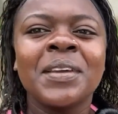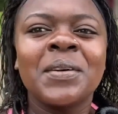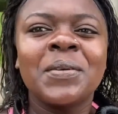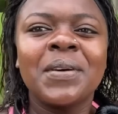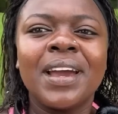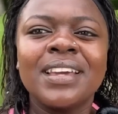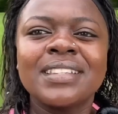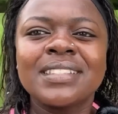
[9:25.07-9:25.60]

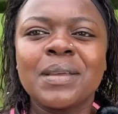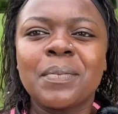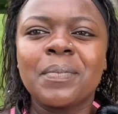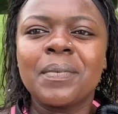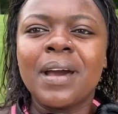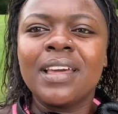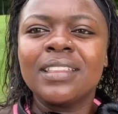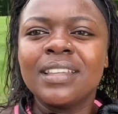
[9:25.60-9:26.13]
Where is the,
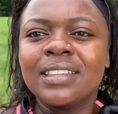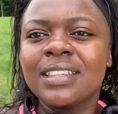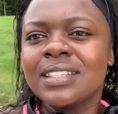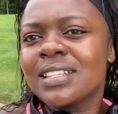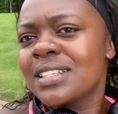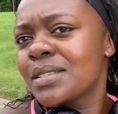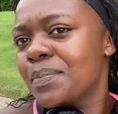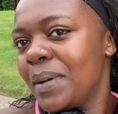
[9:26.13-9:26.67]
I think
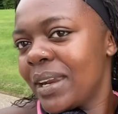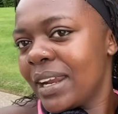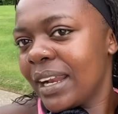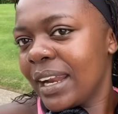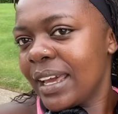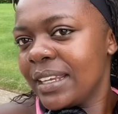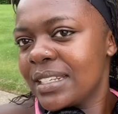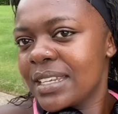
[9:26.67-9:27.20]
this is better
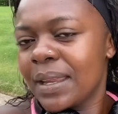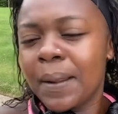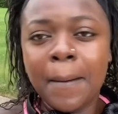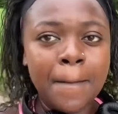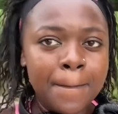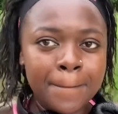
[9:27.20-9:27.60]
lighting.